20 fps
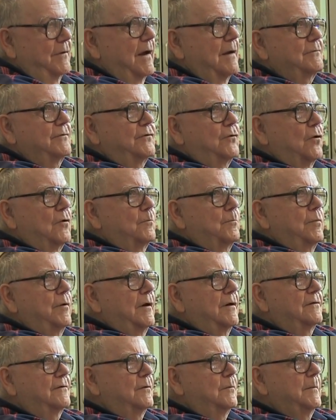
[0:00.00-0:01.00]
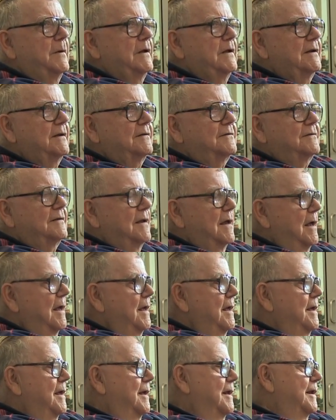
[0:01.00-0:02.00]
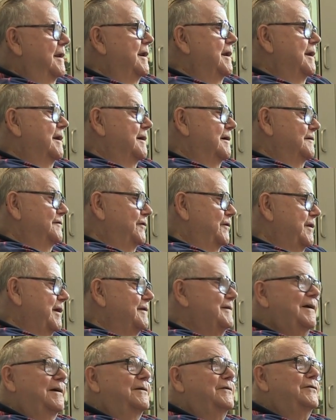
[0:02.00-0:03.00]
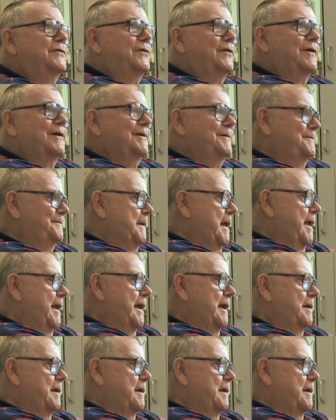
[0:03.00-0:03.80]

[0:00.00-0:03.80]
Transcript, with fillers: I was sort of plus or minus. Right. And anyhow, so that's how it started. Yeah.